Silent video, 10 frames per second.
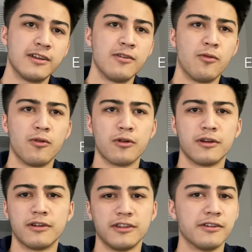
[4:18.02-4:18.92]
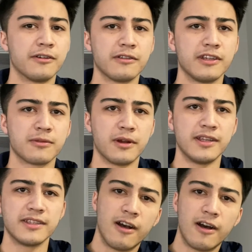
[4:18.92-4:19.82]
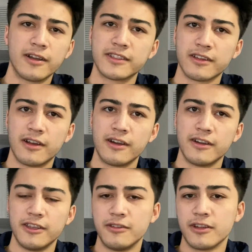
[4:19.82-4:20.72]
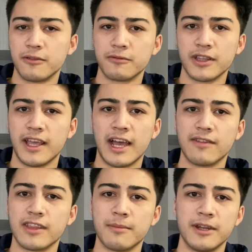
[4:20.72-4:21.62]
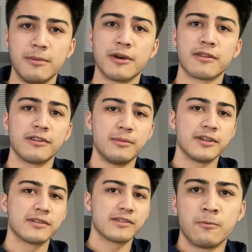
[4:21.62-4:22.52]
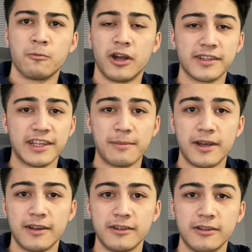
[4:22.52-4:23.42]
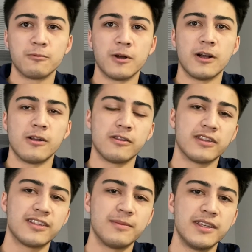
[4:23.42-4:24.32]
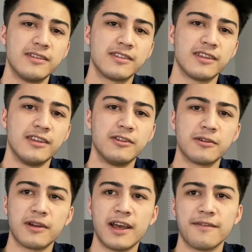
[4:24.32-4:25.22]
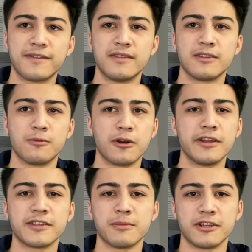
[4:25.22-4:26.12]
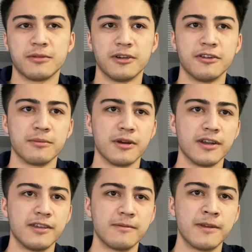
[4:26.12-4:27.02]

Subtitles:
or your early 20s, odds are you don't really have that many monthly bills. Why does that matter? Well, this means you don't have to worry as much about your money,